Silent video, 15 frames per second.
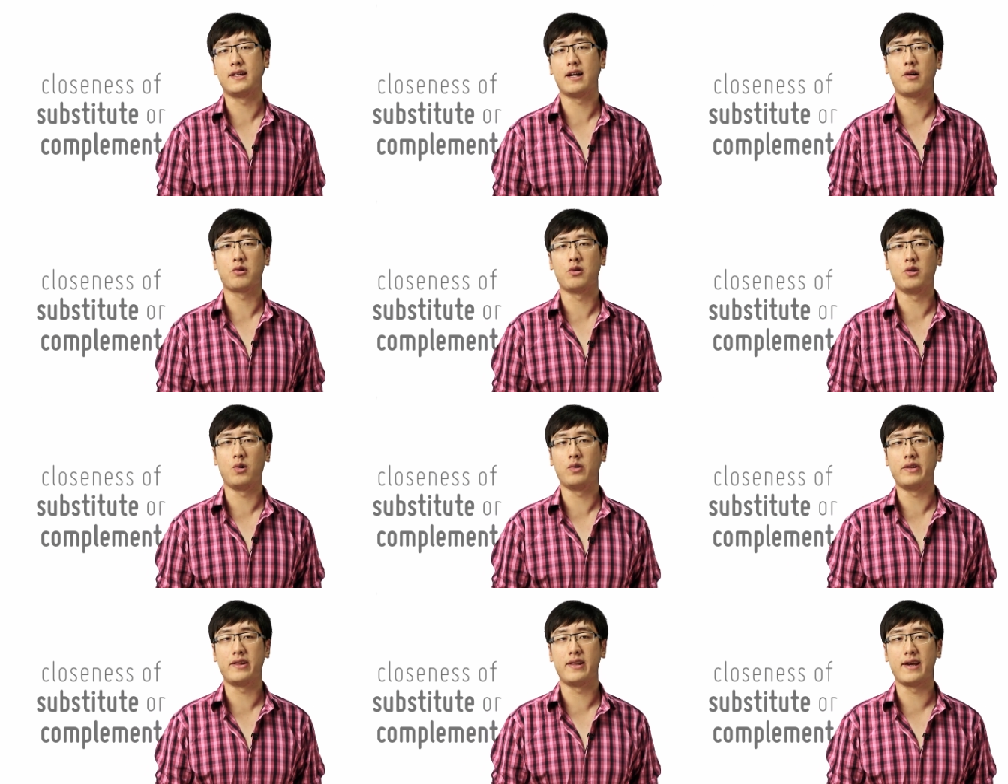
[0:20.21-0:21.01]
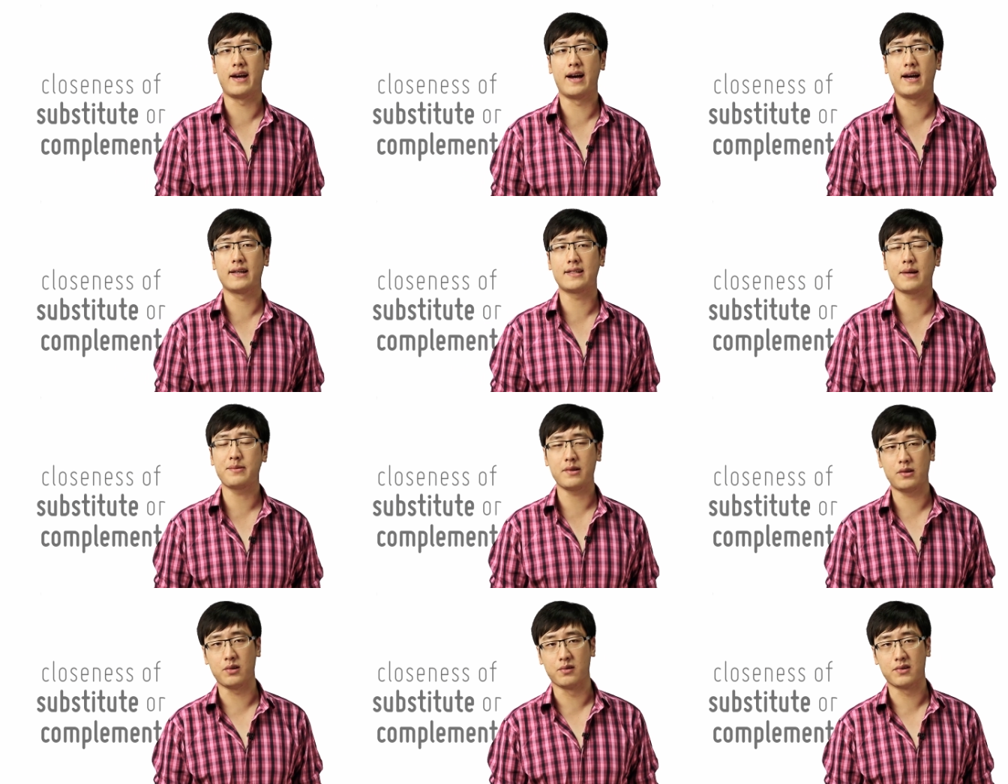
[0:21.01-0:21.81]
now you know that they are
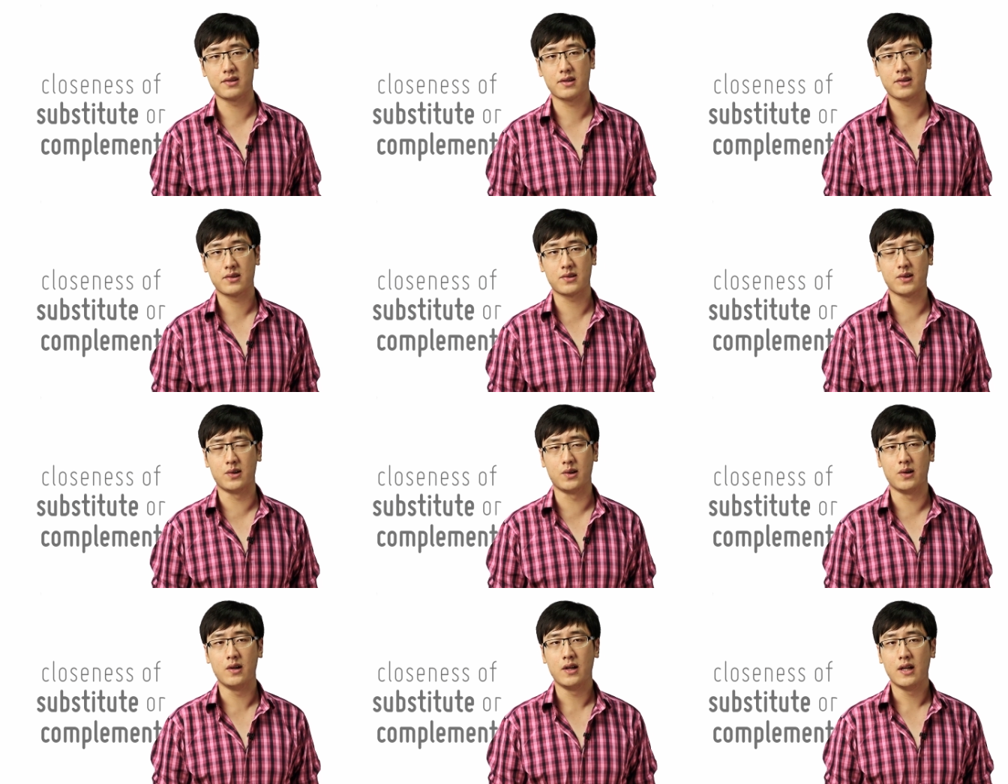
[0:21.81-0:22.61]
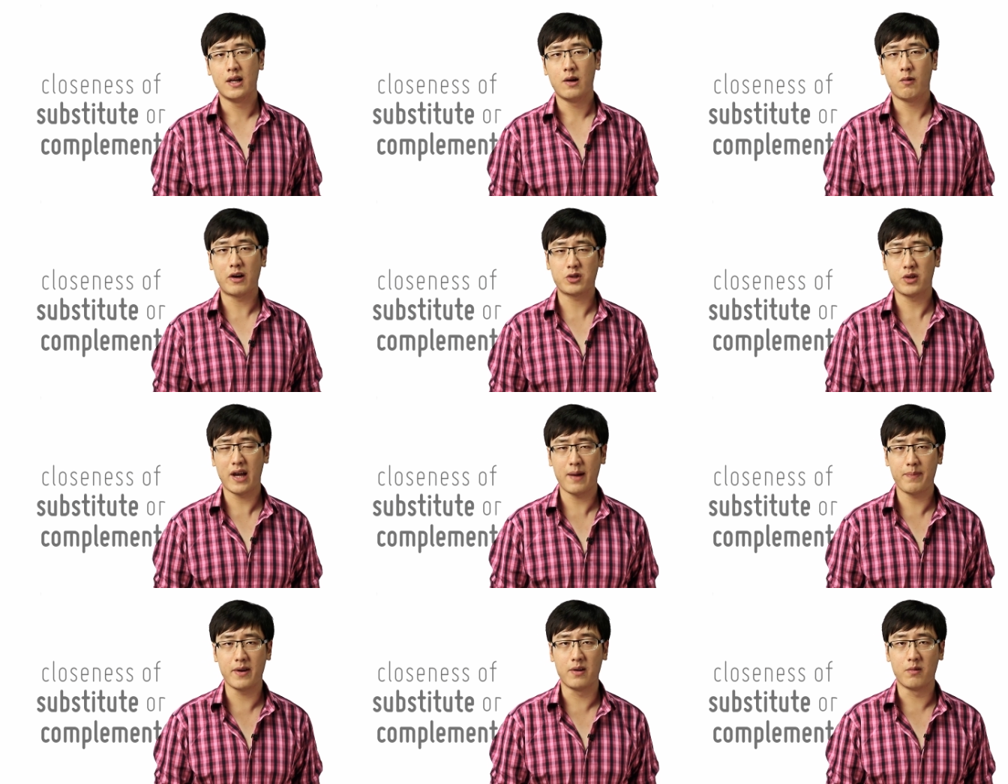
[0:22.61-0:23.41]
substitutes. So what should
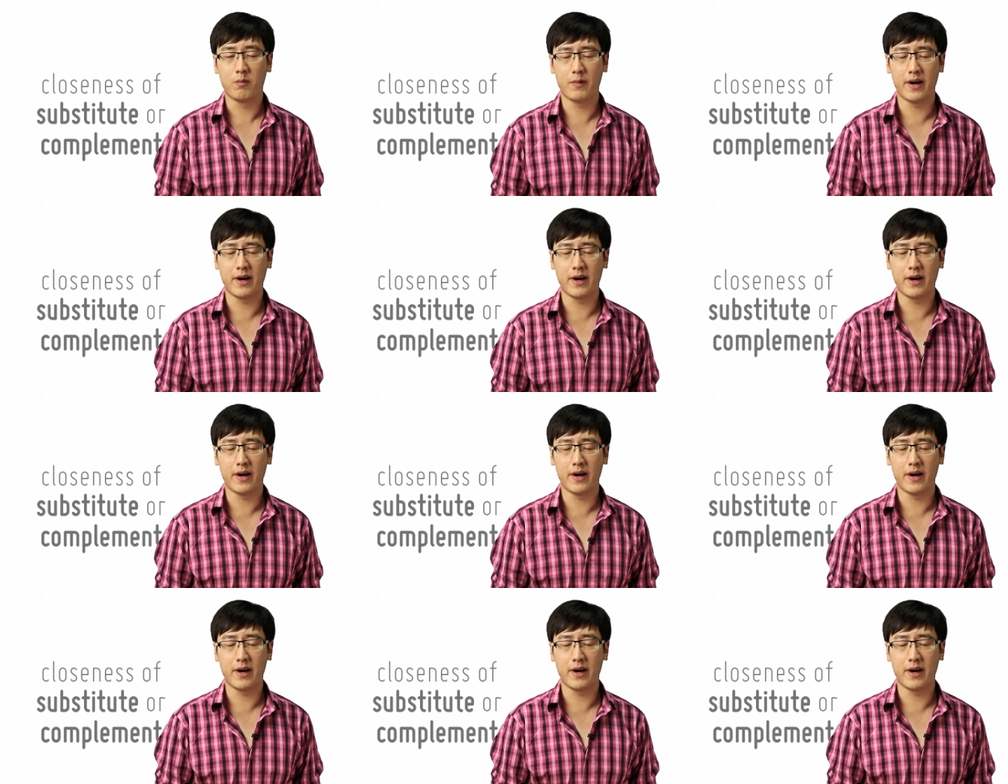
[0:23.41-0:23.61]
happen?